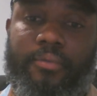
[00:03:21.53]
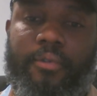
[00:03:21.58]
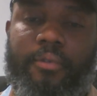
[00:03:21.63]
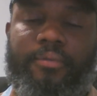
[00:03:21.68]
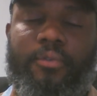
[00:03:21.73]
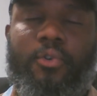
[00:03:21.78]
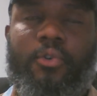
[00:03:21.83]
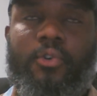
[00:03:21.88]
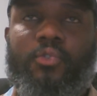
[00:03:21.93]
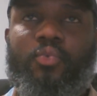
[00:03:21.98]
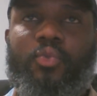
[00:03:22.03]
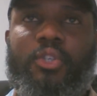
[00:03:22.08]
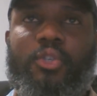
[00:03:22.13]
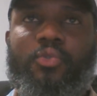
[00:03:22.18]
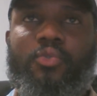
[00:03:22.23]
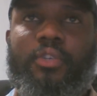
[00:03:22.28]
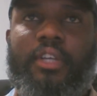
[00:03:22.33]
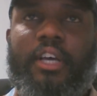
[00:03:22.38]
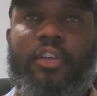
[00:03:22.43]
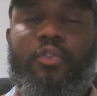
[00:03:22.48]
of course we
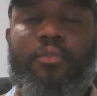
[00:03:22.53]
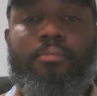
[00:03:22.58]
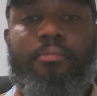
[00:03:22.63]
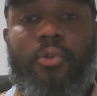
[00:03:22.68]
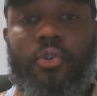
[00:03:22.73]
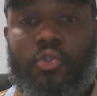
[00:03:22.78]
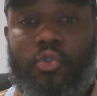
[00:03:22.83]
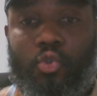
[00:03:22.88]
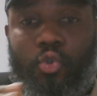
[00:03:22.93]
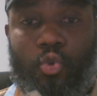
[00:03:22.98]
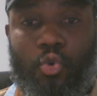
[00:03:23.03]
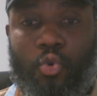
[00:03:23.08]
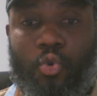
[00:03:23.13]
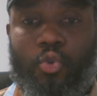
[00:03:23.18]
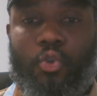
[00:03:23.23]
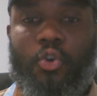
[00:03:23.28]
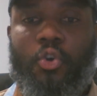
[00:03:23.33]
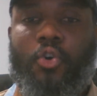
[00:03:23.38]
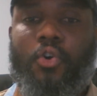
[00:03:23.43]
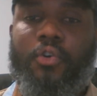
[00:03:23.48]
know that you must know
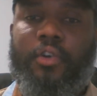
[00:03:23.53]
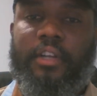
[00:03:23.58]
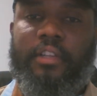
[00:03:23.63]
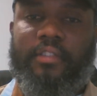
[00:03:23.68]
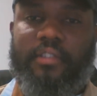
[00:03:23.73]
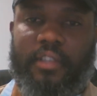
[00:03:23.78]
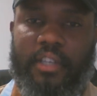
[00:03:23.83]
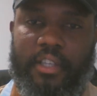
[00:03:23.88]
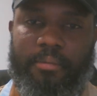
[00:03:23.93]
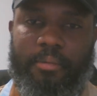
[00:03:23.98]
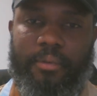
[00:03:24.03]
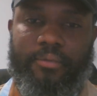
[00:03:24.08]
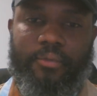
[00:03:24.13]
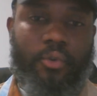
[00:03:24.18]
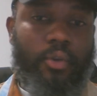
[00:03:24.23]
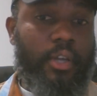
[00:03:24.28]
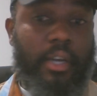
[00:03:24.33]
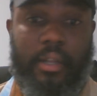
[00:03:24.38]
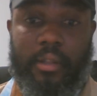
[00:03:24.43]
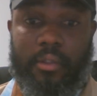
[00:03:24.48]
your current state before
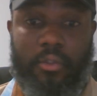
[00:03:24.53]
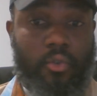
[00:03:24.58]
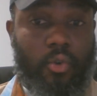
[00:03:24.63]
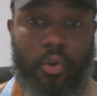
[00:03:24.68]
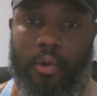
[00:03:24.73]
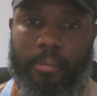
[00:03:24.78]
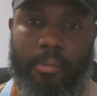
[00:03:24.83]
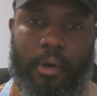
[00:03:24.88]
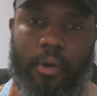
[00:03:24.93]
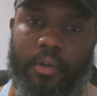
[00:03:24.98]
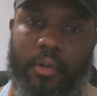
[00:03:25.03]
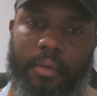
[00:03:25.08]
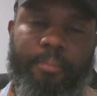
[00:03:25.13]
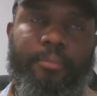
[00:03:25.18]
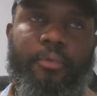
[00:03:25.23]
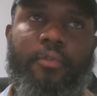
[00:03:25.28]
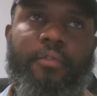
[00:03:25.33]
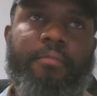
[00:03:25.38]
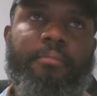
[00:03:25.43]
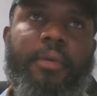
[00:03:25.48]
you can talk about
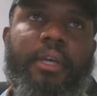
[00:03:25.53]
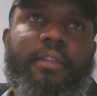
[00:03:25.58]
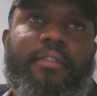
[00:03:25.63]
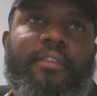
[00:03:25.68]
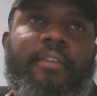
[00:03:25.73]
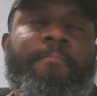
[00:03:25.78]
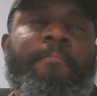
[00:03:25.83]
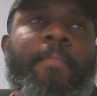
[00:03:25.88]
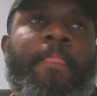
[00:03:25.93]
improvement.